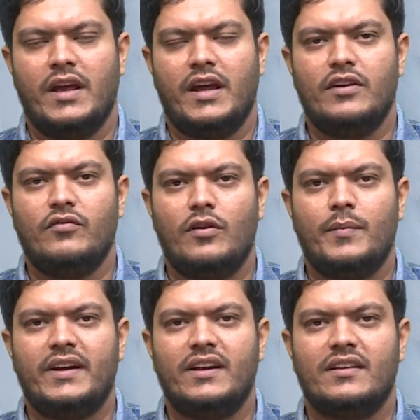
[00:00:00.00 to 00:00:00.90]

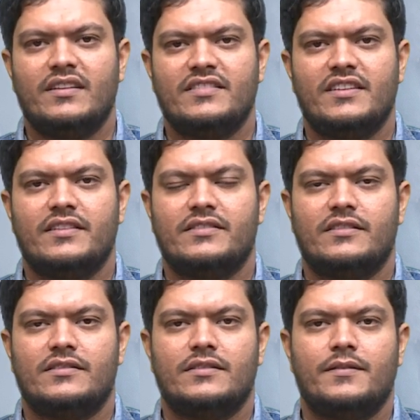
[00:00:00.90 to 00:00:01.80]
Environmental
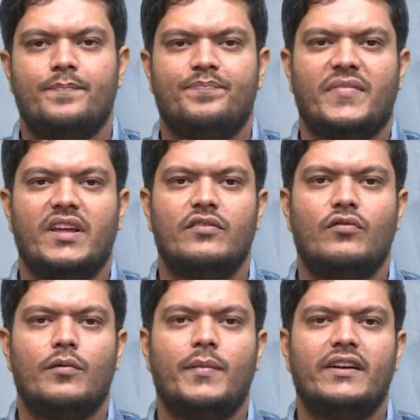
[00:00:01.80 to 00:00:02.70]
considerations.
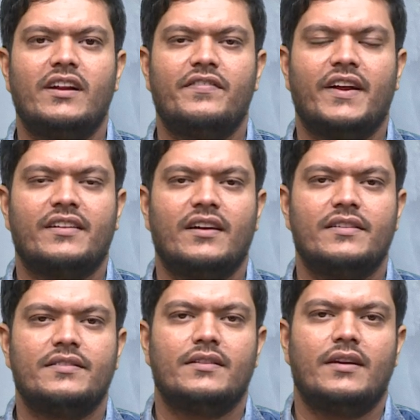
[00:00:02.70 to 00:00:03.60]
Environmental
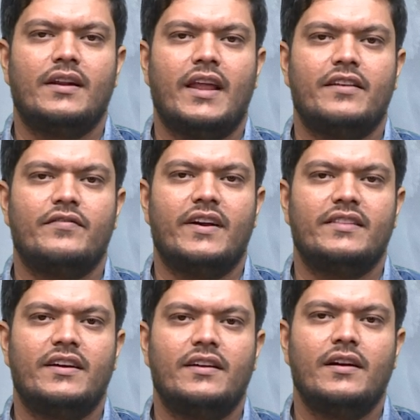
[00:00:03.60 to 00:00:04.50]
factors like
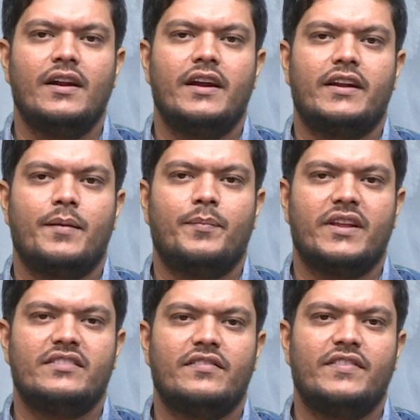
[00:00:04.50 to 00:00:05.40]
weather,
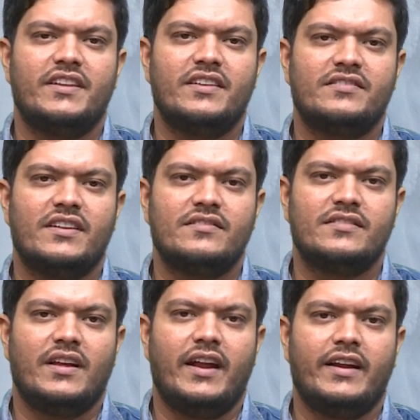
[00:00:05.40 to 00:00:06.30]
temperature variations
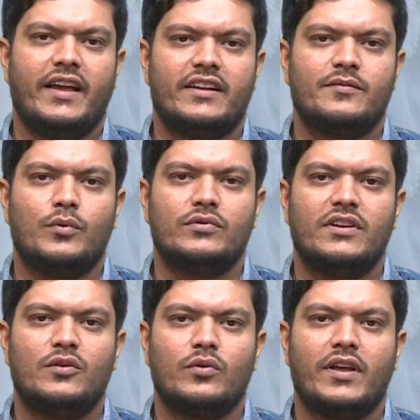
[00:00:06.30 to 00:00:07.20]
and exposure
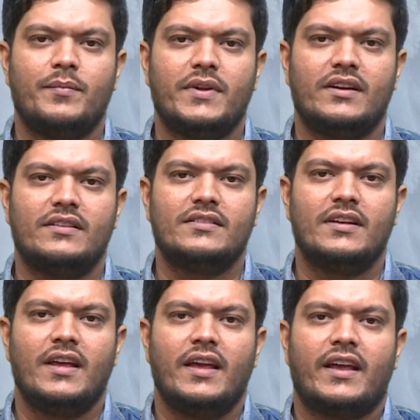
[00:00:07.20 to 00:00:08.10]
to chemicals
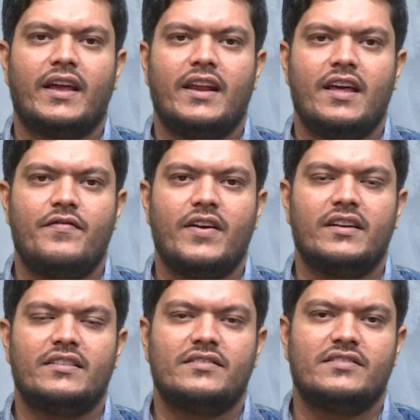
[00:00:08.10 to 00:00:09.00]
can affect
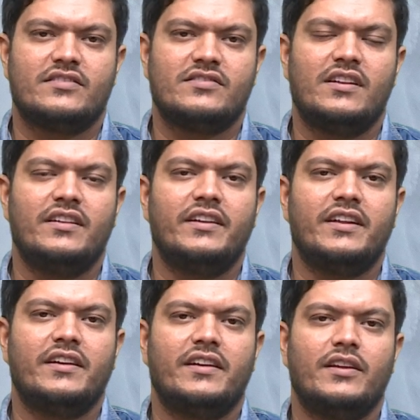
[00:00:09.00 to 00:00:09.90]
the structural
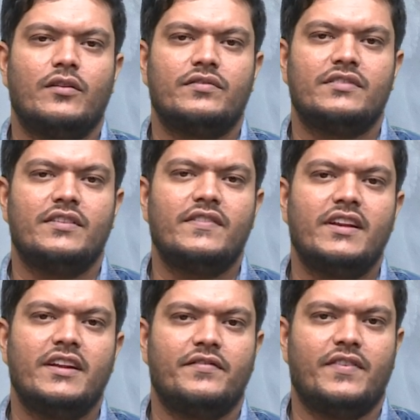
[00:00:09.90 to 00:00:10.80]
integrity of civil
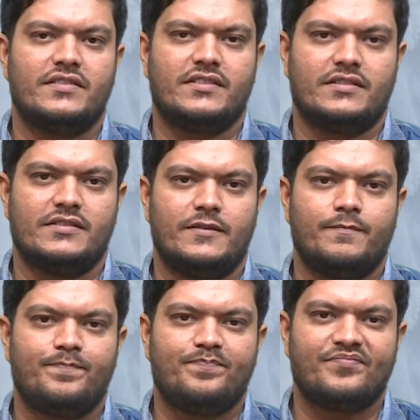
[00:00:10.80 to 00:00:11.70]
infrastructure.
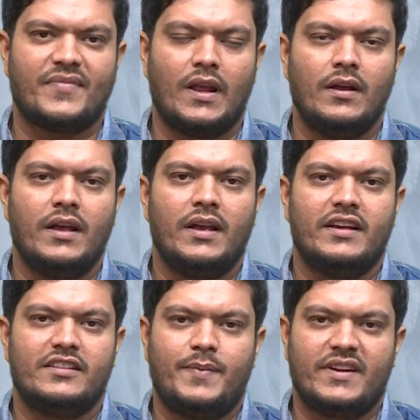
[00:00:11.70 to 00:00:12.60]

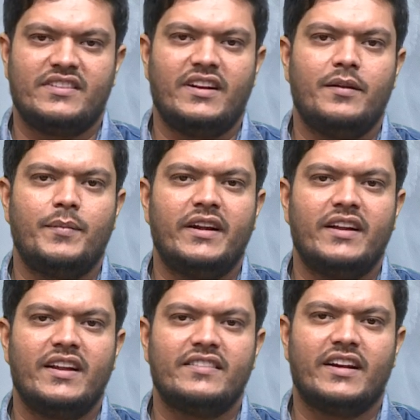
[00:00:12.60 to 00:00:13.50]
Inspection and
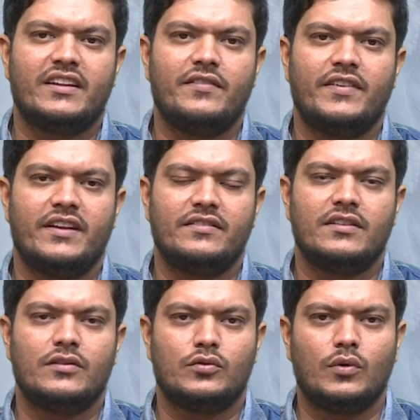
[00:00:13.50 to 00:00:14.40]
maintenance activities
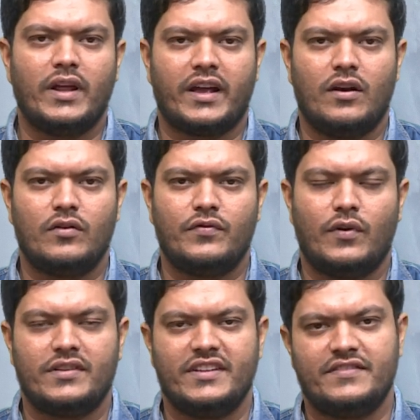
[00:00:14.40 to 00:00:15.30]
should account for
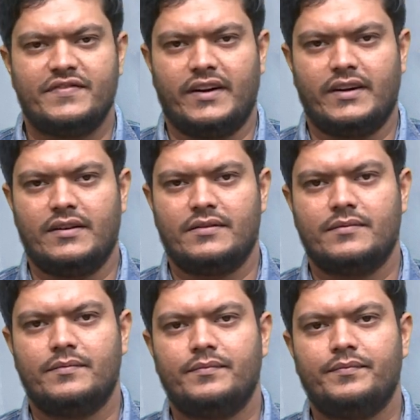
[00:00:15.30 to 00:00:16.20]
these factors.
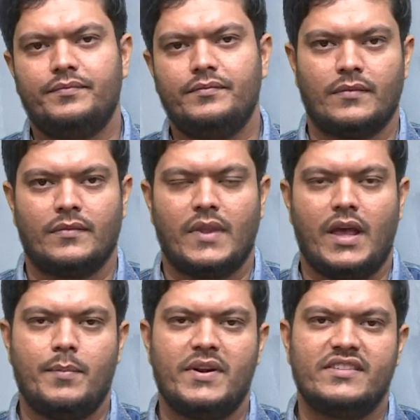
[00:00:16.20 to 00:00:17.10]

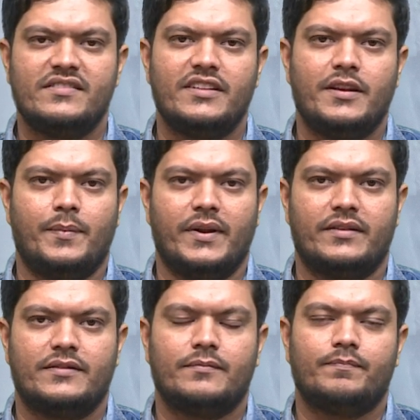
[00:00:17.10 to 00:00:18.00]
Emergency repairs.